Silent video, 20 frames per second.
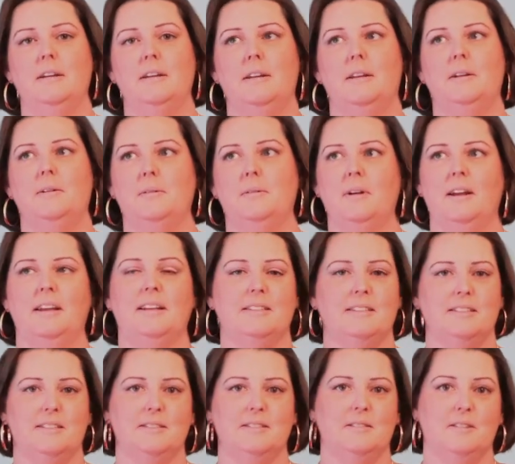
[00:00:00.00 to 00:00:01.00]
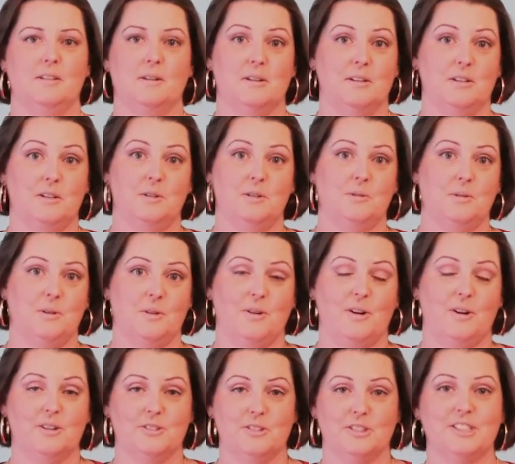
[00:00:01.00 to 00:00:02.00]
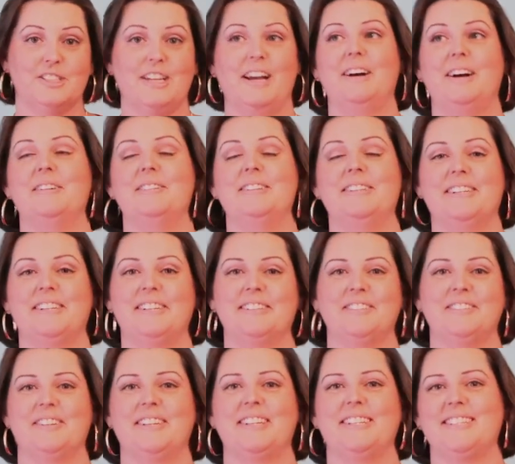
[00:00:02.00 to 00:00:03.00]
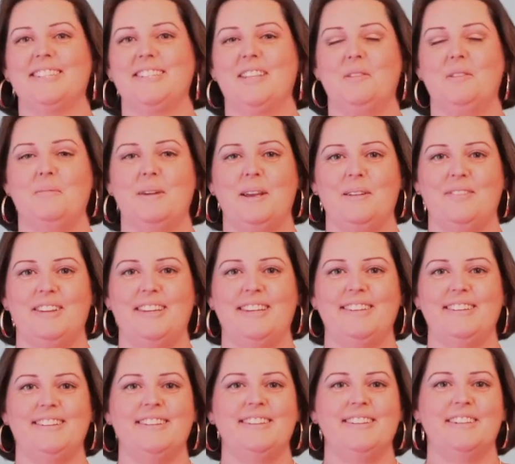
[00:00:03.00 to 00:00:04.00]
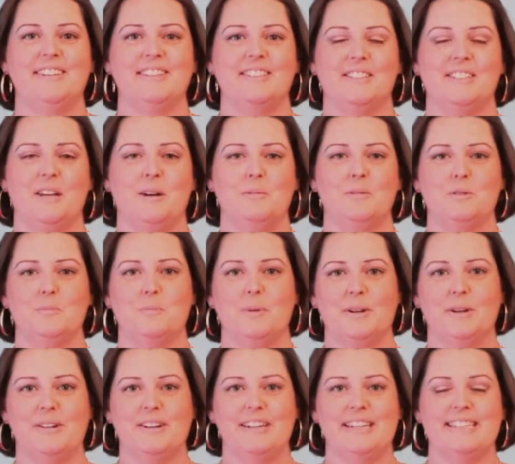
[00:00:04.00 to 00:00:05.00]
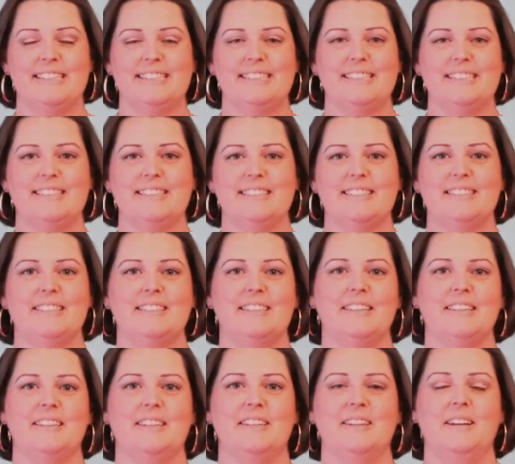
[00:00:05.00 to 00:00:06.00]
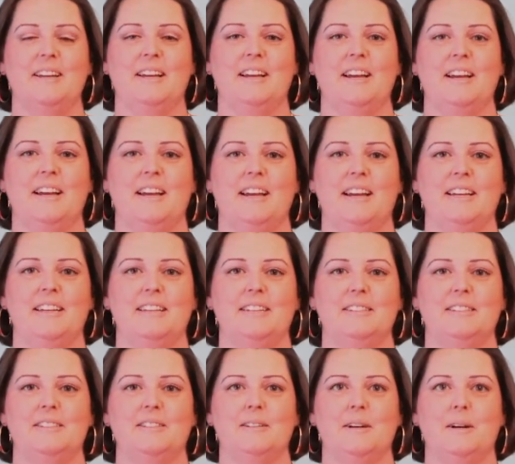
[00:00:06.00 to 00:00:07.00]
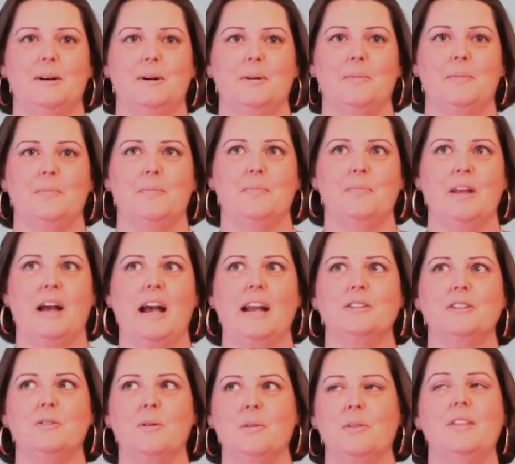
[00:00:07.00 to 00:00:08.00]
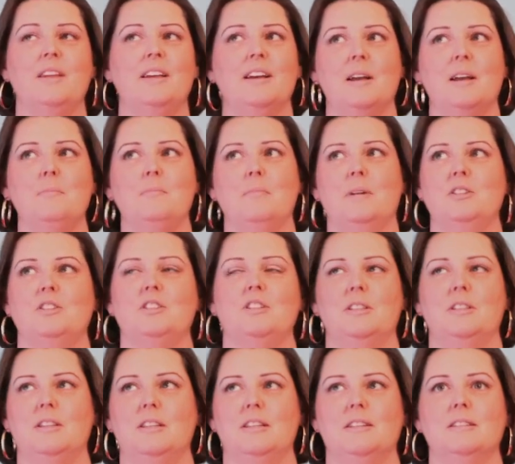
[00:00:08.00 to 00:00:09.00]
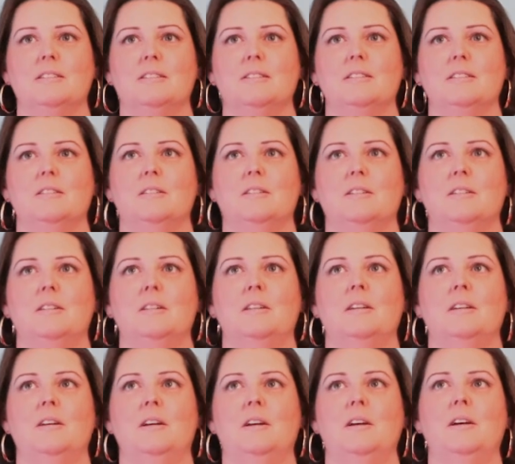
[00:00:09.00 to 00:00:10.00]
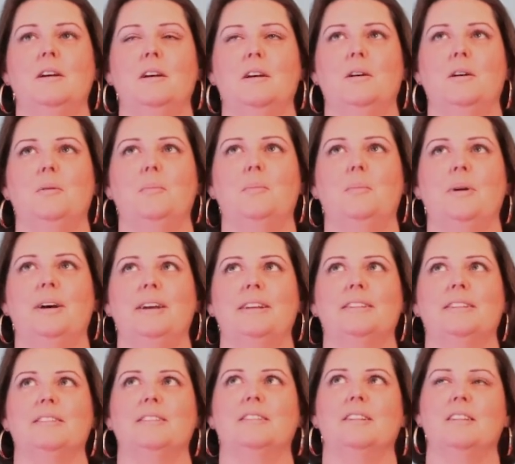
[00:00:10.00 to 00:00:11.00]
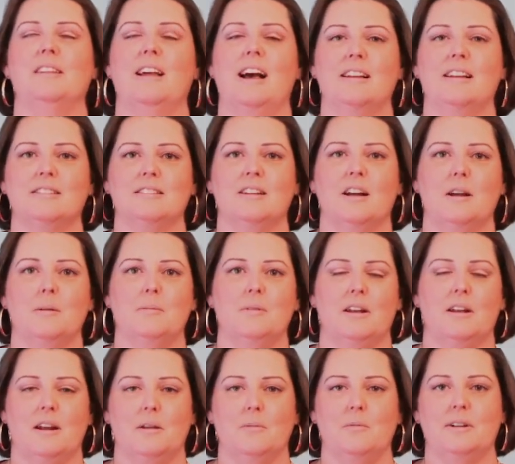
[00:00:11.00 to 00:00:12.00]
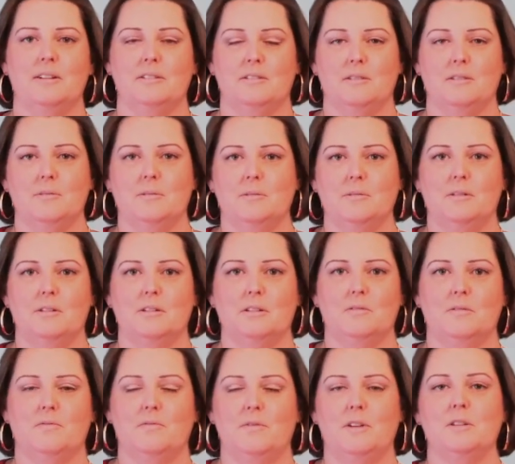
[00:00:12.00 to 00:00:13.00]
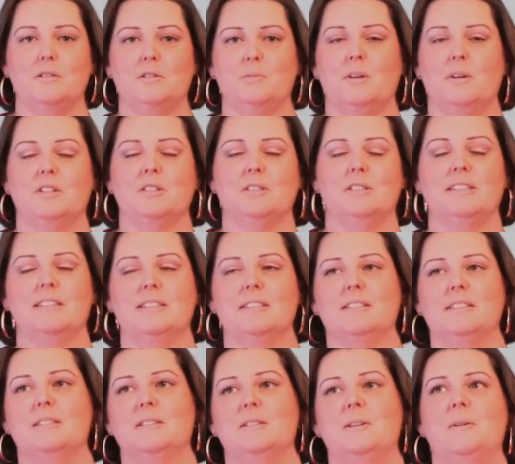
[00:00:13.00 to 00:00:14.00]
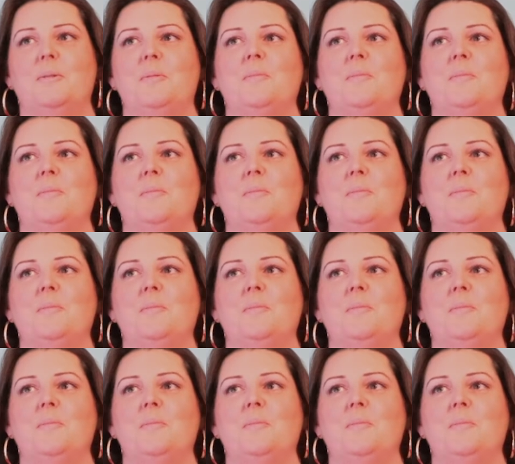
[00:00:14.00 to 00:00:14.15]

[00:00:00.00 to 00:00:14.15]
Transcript: you know, I get to, they're going to do another ultrasound, and I get to see the baby, see how much bigger it is. And I don't think I mentioned this, but the last time that I went to this fetal specialist,